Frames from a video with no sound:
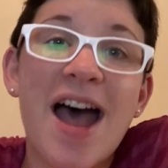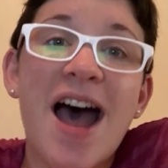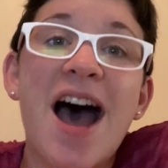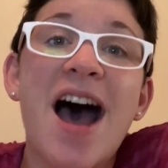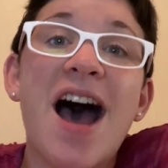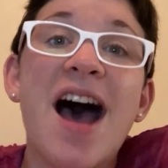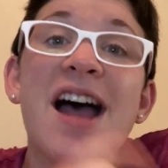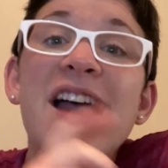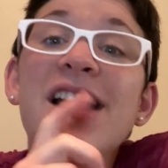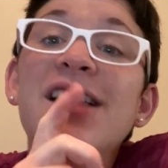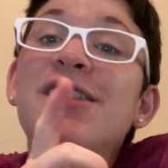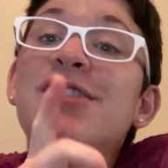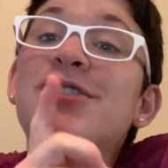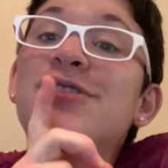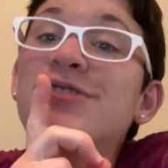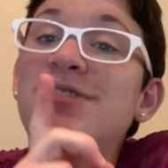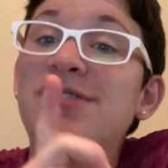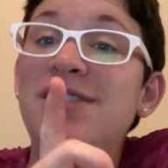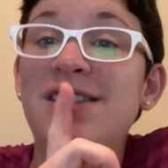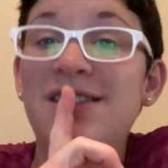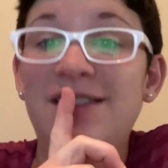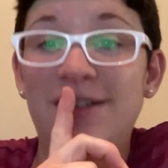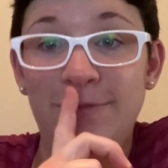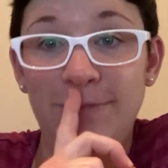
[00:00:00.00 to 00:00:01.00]
I learned
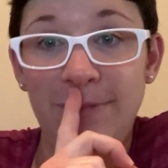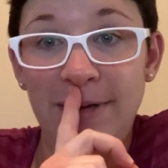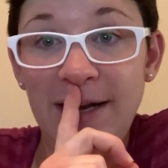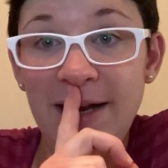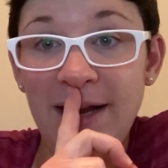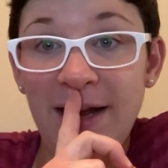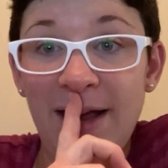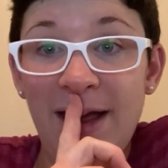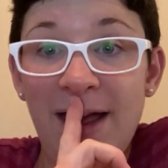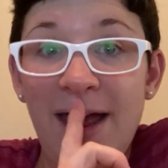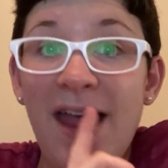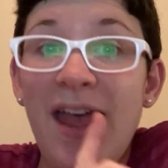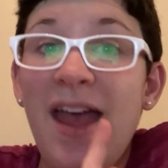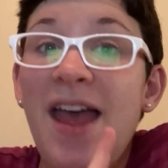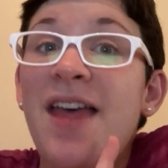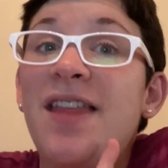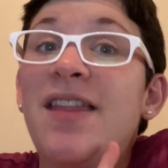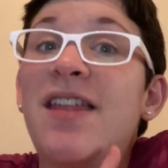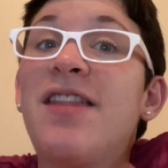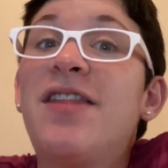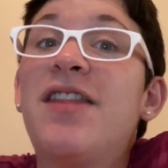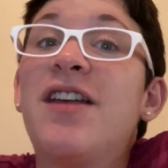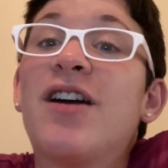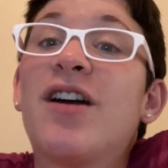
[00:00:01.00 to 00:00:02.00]
this week
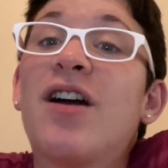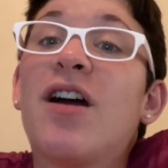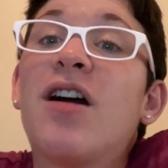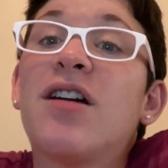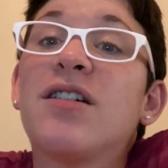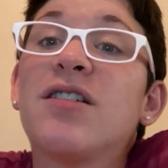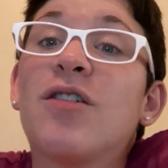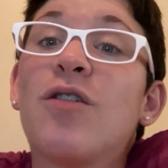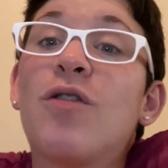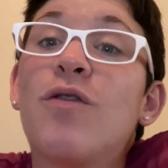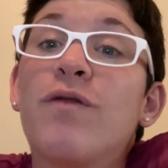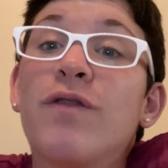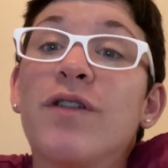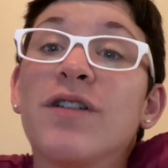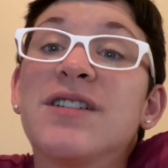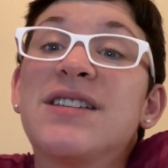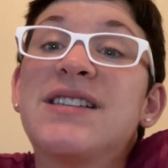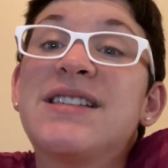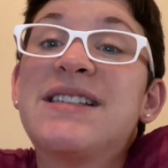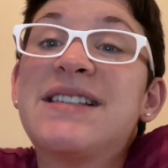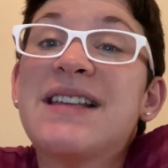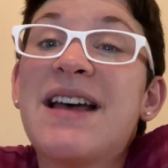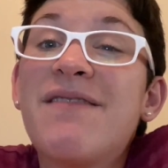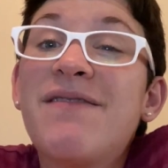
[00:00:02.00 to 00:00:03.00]
that there are over
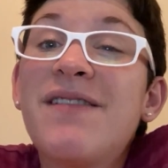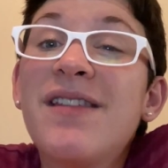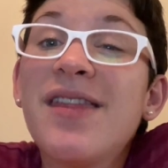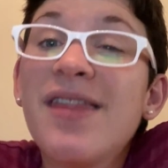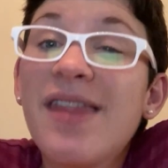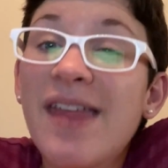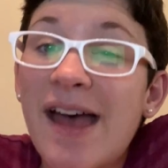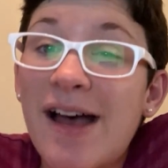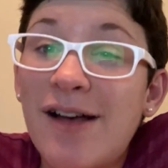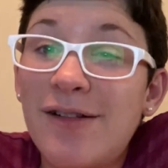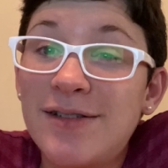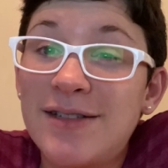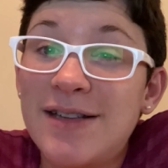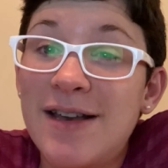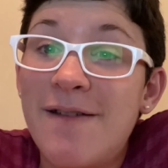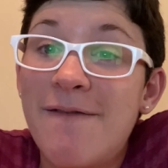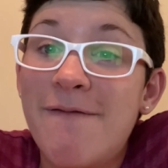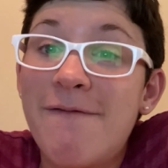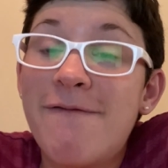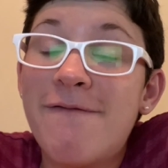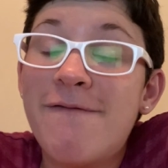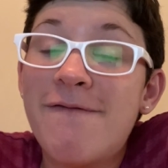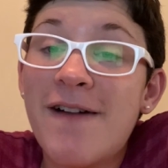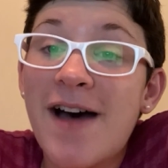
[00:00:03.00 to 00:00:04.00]

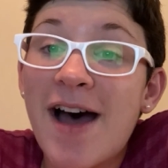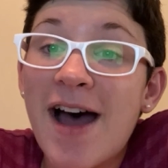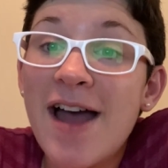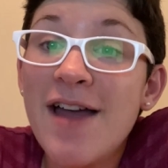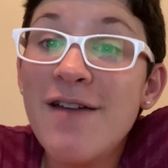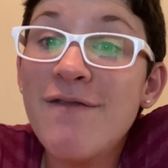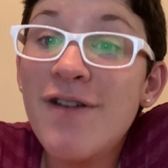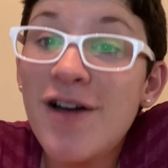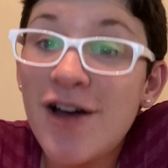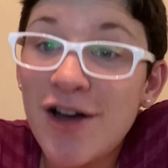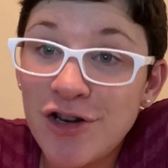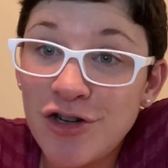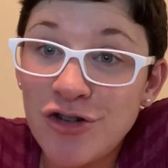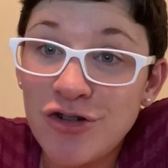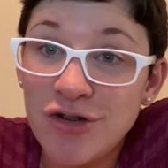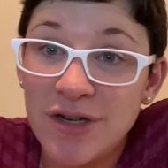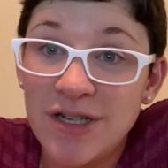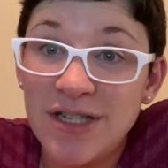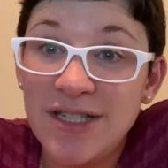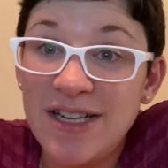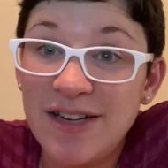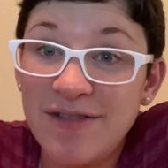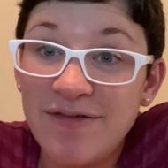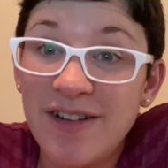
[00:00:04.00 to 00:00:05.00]

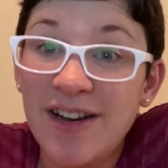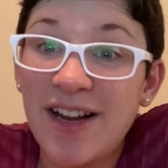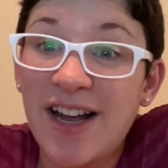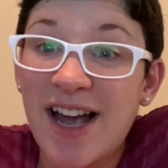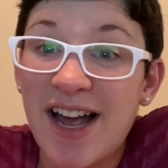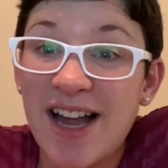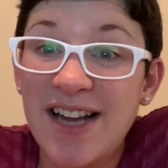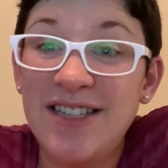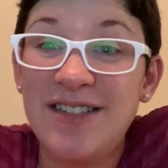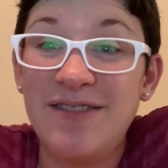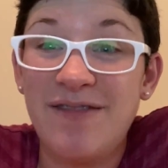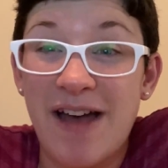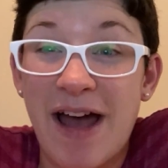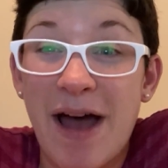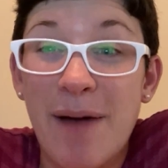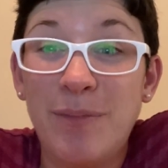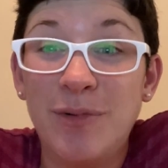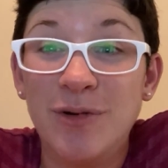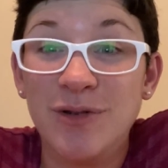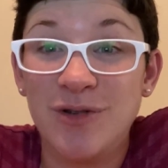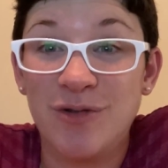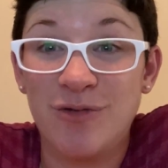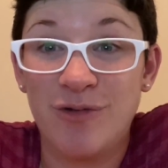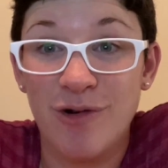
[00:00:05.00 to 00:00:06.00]
7,500 different kinds of
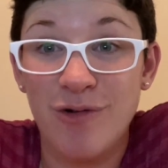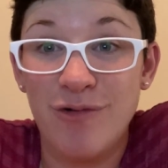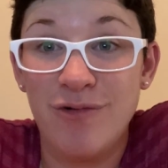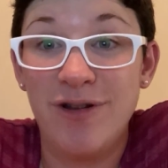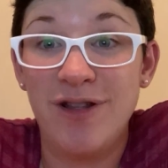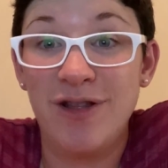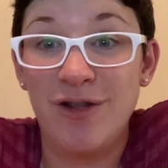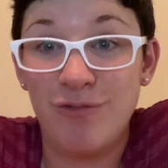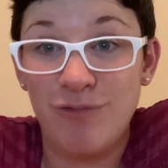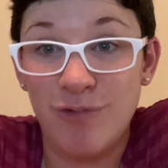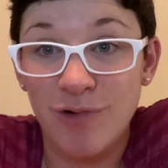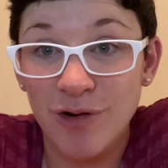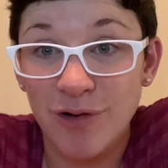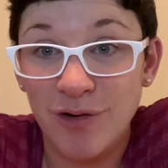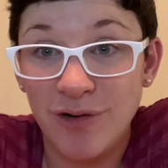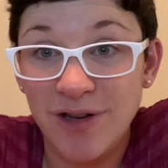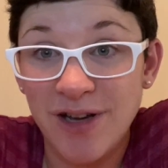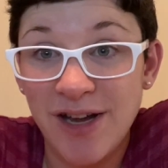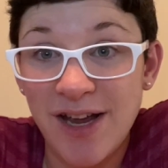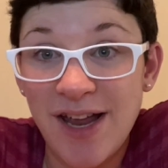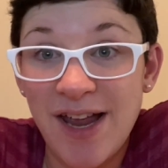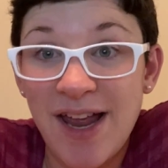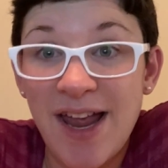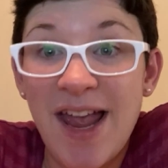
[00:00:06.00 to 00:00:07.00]
apples grown in the world,
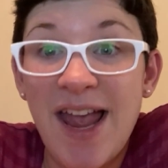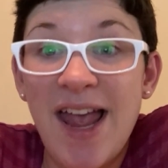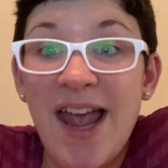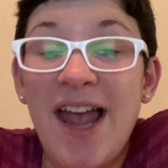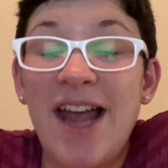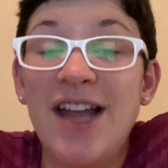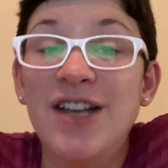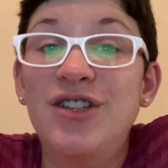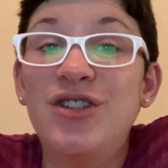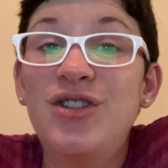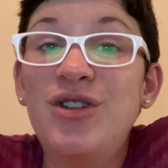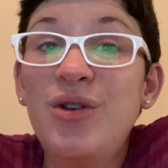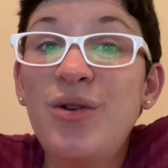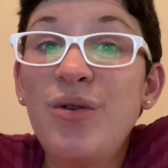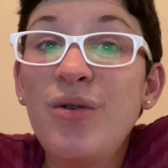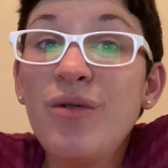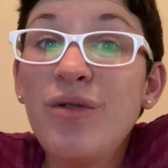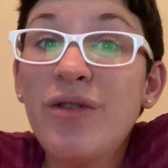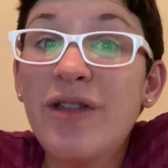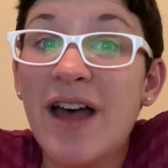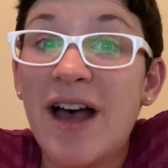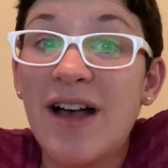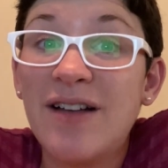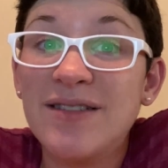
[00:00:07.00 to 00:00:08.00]
and
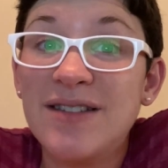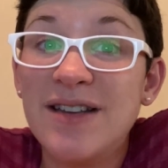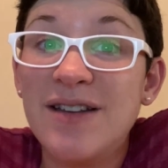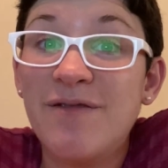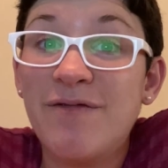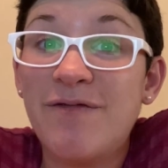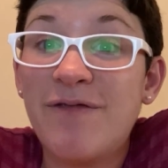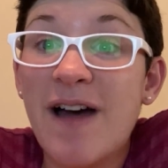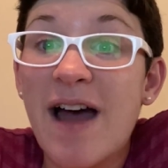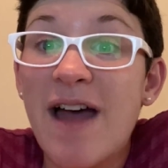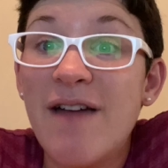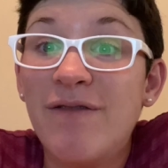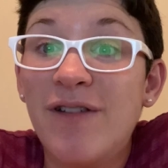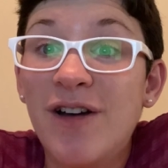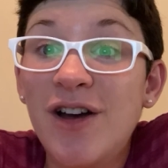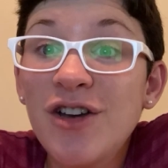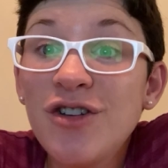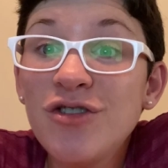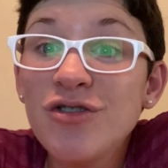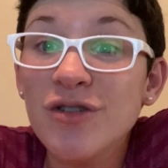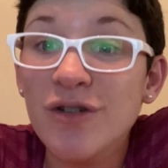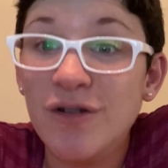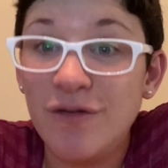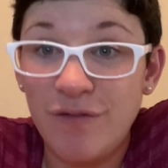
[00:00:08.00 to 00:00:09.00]

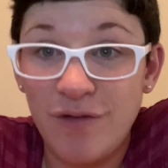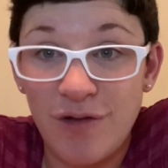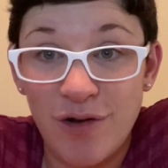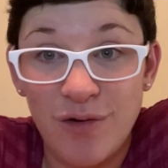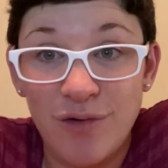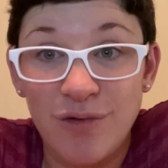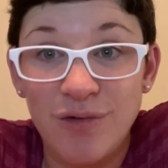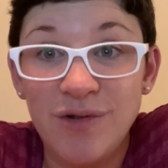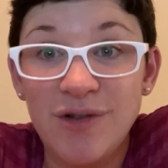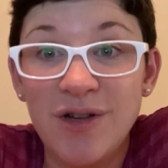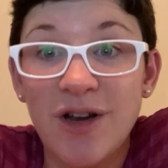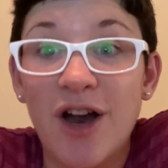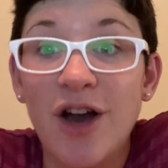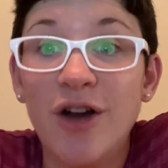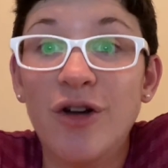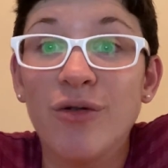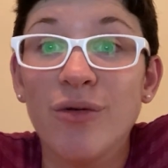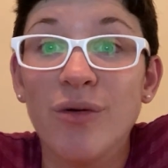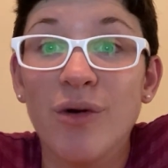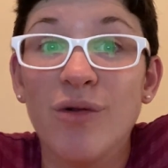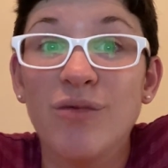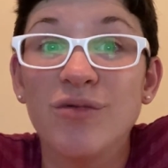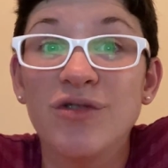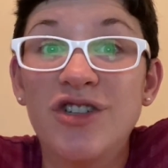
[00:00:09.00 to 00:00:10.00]
2,500 of those are
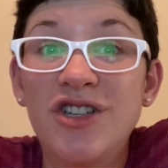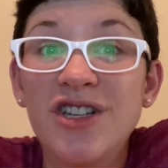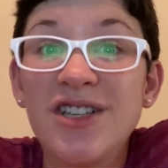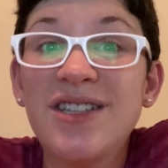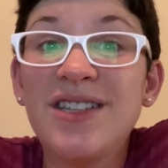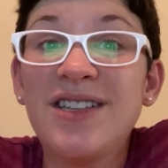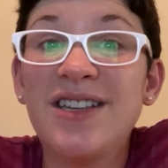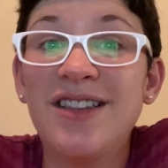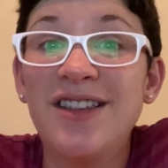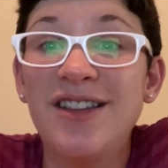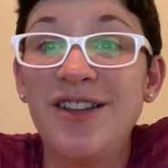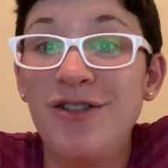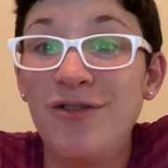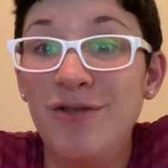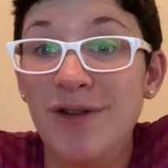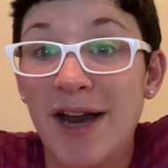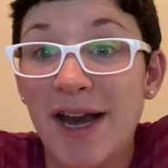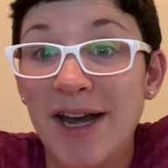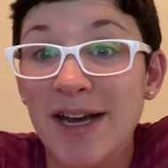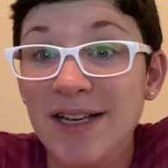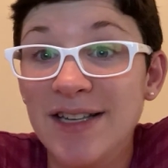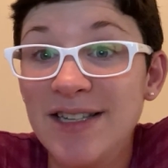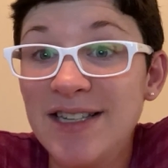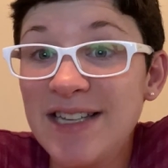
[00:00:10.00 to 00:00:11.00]
grown just in the
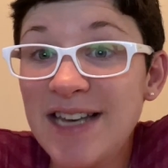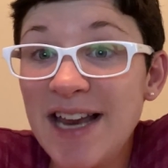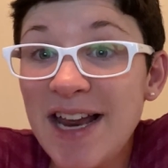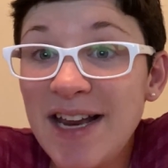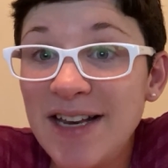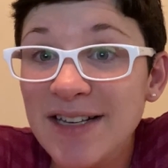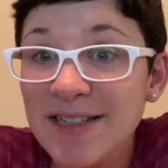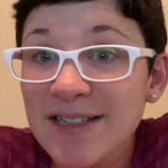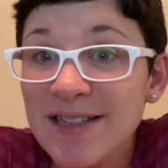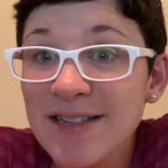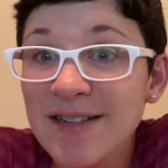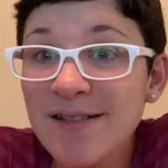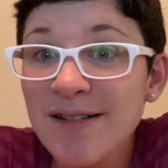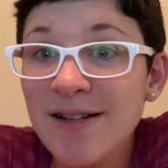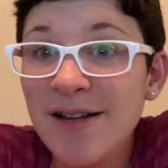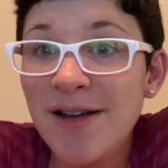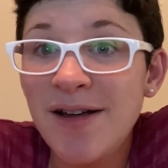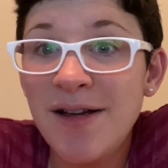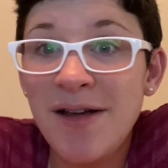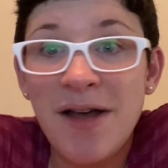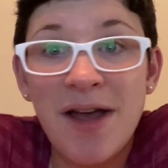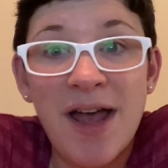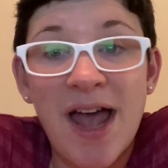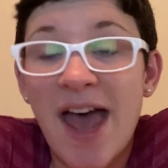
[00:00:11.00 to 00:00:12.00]
United States.
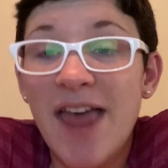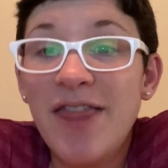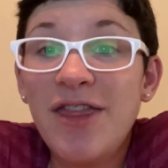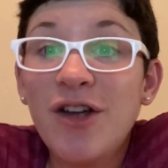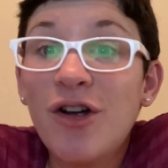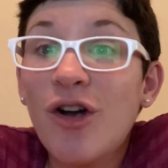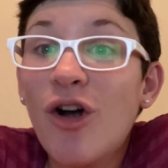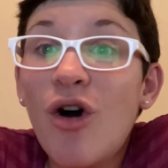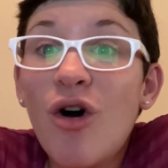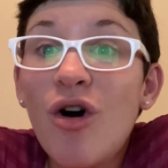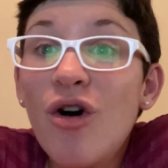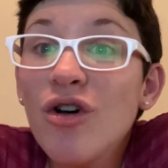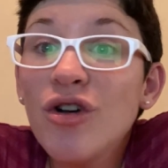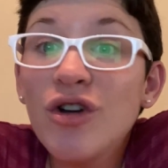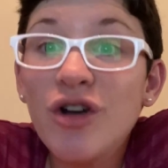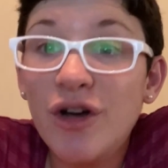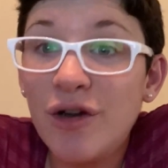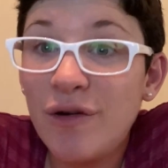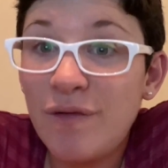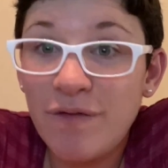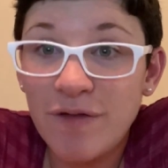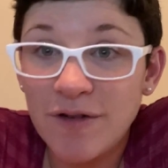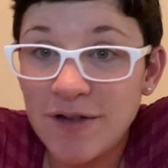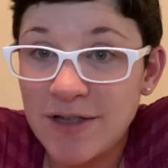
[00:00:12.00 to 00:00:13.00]
And they're all
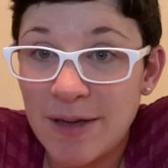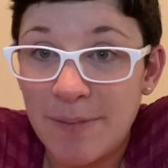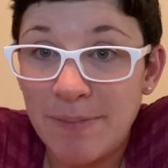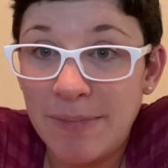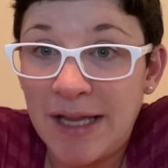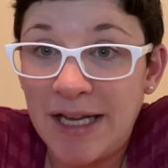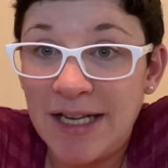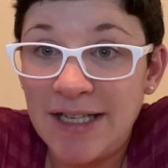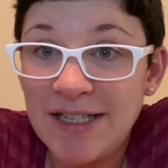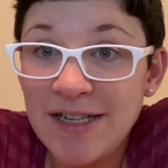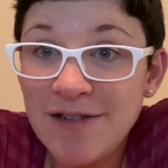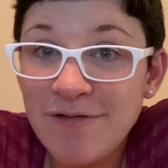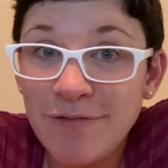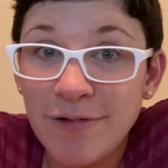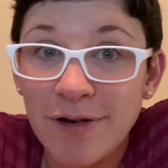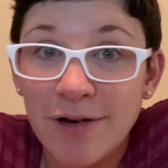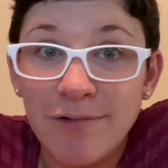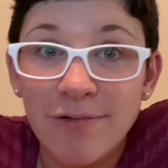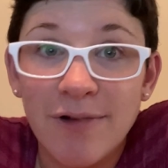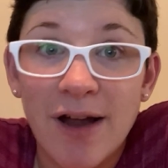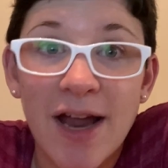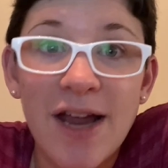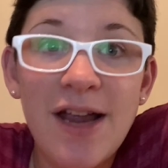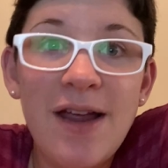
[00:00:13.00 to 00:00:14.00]
good for something different,
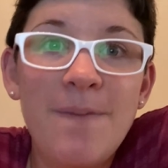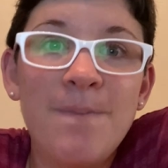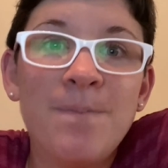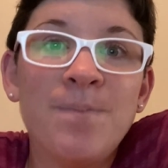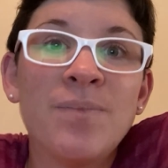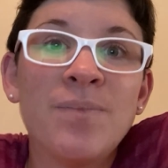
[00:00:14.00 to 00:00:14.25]
right?